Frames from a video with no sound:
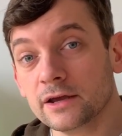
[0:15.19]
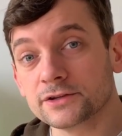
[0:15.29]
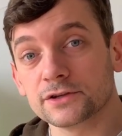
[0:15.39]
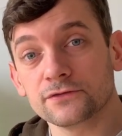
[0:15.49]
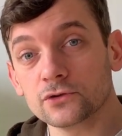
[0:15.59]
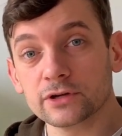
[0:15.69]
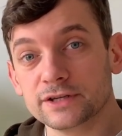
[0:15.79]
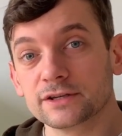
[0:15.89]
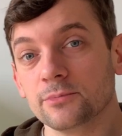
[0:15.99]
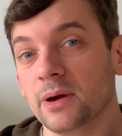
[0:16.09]
So if you're
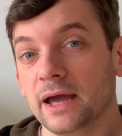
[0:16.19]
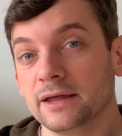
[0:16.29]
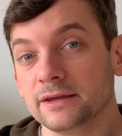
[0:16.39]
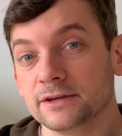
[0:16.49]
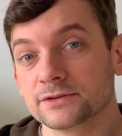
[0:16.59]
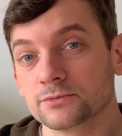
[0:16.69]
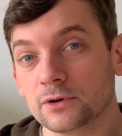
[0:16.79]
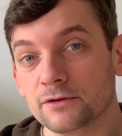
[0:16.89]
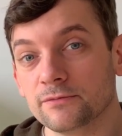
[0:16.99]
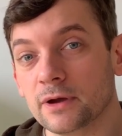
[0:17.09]
looking to compare this
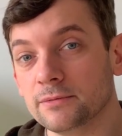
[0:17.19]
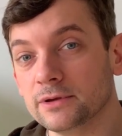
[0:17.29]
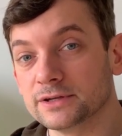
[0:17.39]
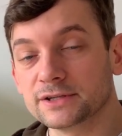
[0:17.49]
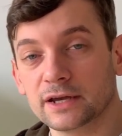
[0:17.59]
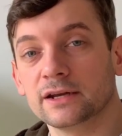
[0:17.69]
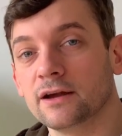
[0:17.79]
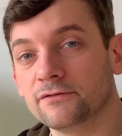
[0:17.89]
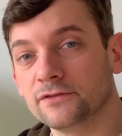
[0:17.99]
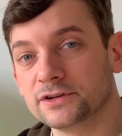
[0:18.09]
with maybe a
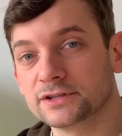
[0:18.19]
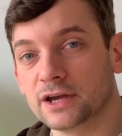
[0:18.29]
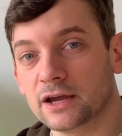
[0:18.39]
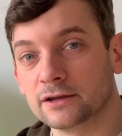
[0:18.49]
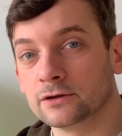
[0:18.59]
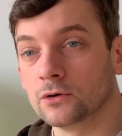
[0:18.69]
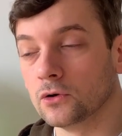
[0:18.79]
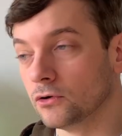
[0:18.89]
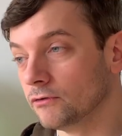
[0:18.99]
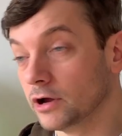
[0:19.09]
second-hand fish tank
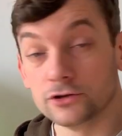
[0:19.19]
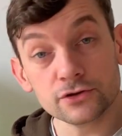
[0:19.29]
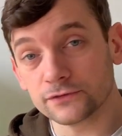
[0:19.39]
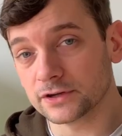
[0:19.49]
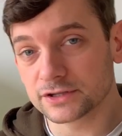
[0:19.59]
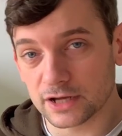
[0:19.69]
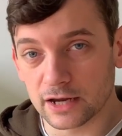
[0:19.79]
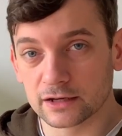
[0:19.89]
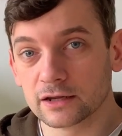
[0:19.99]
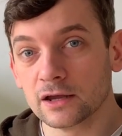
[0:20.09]
or a new fish
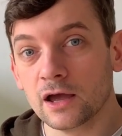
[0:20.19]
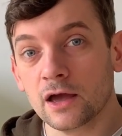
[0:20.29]
tank,